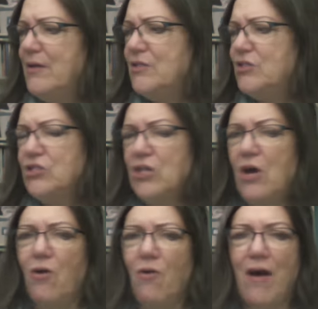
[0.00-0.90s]

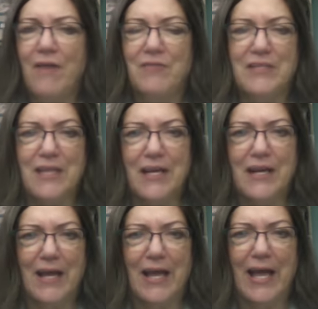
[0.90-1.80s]
So I've decided
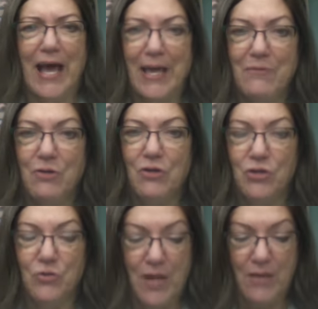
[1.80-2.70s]
I'm going to
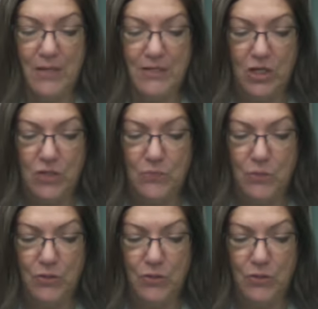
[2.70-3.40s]
do that in my sketchbook.